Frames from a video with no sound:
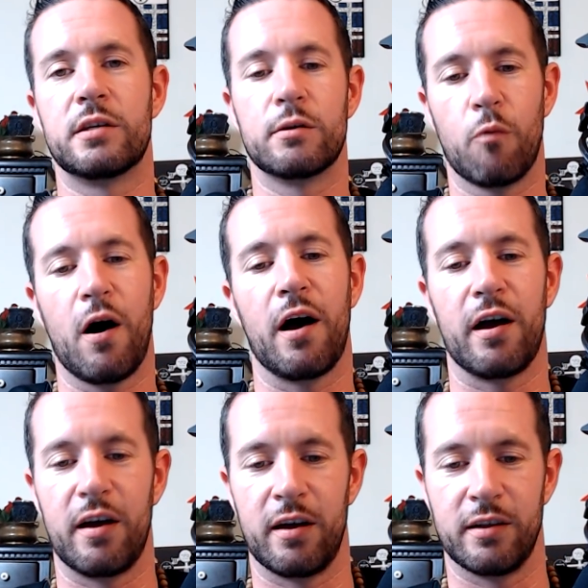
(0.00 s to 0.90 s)

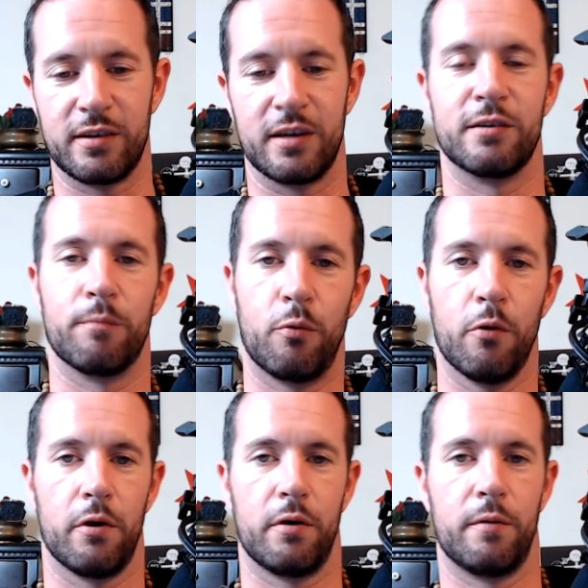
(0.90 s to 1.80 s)
it's
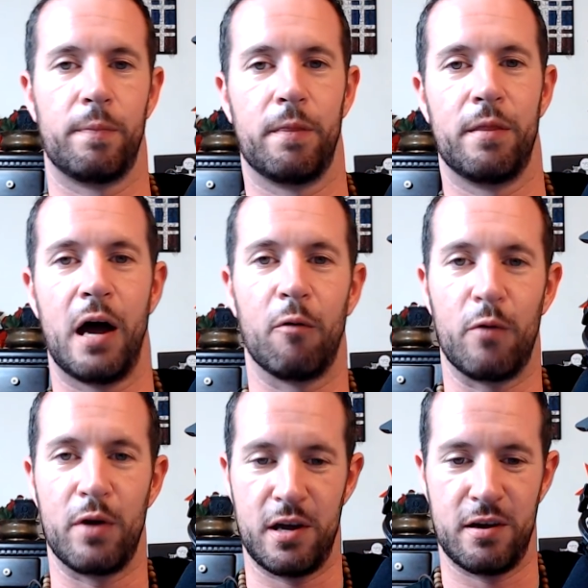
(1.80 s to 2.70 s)
important
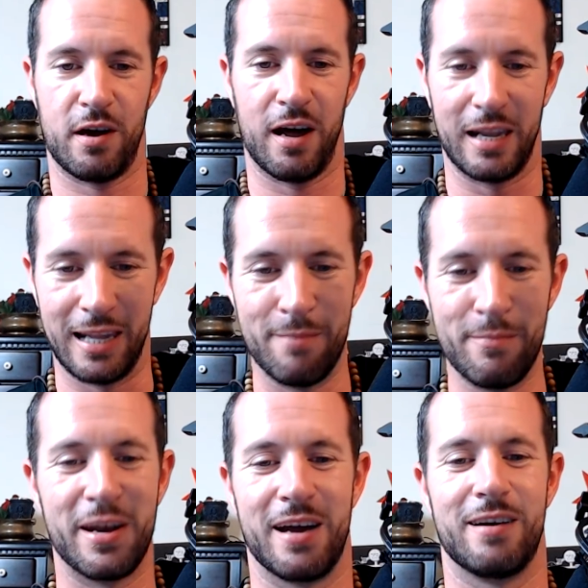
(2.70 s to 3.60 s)
that we
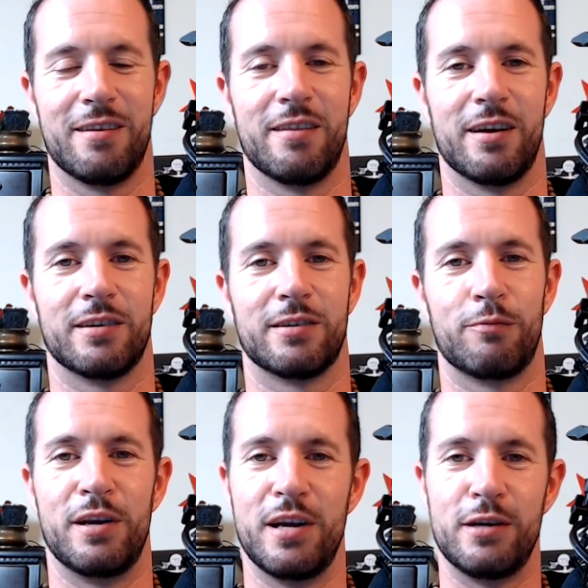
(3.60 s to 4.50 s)
eliminate
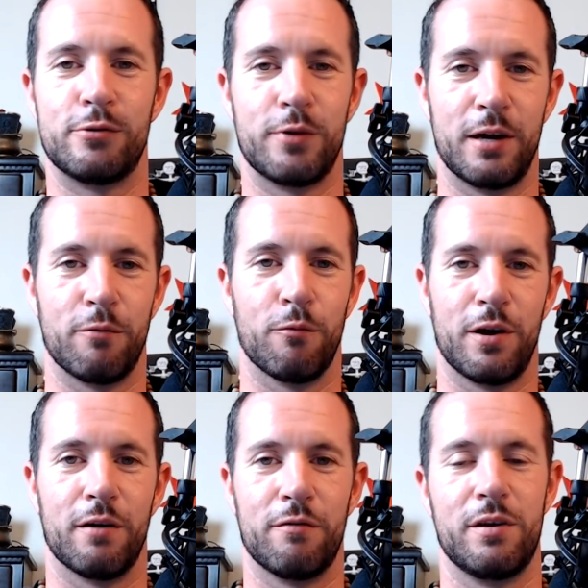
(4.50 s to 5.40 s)
this. We need to get
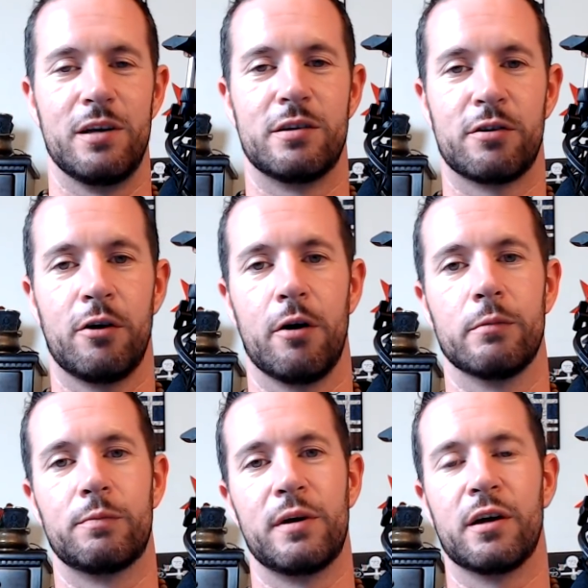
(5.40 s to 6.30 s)
rid of these
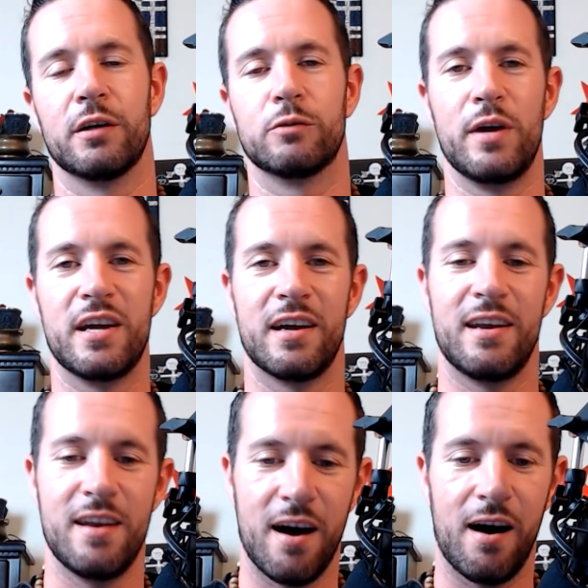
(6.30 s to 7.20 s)
terms because we
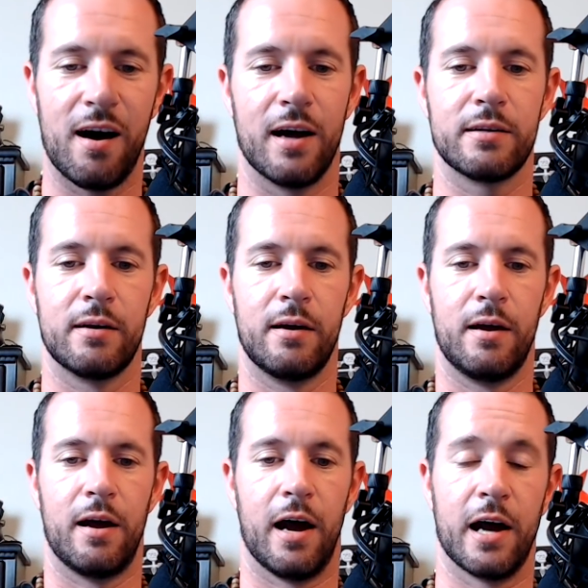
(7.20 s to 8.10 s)
cannot,
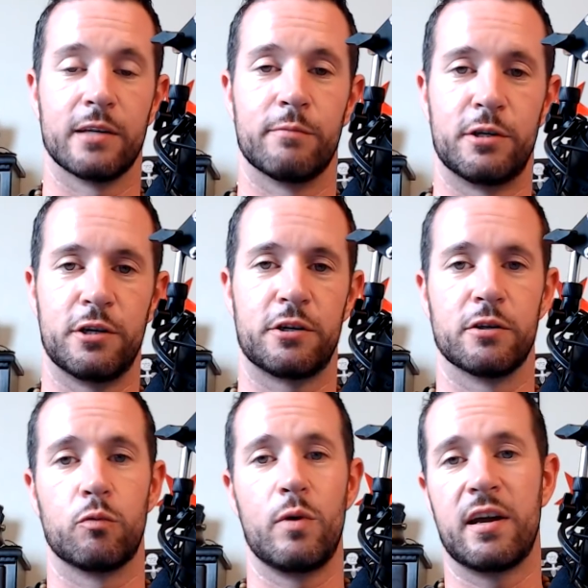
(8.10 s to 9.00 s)
as
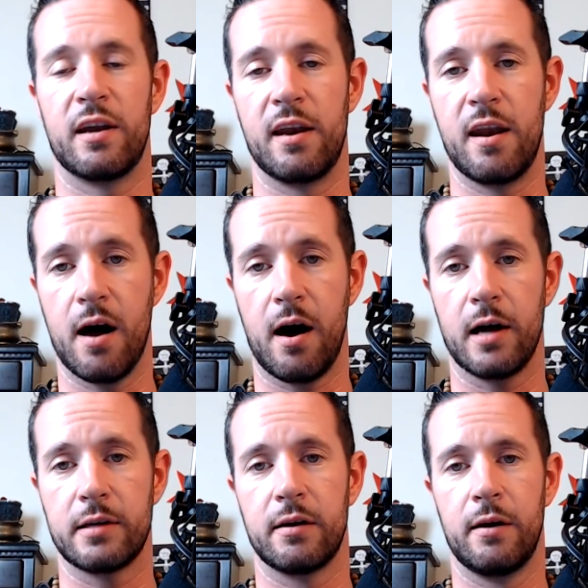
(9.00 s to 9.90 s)
magicians, we
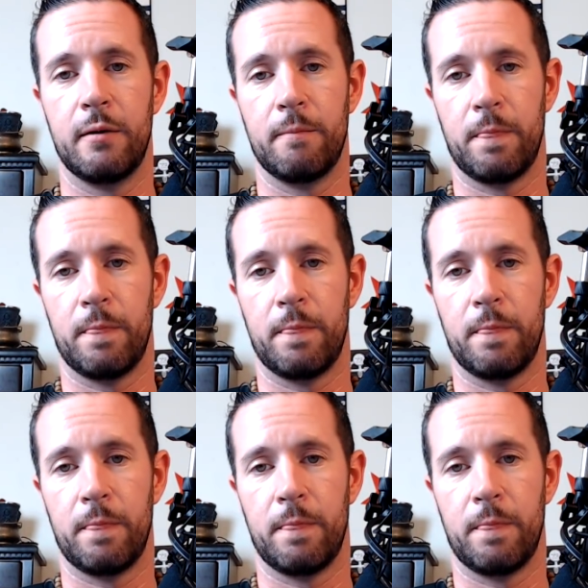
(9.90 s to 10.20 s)
cannot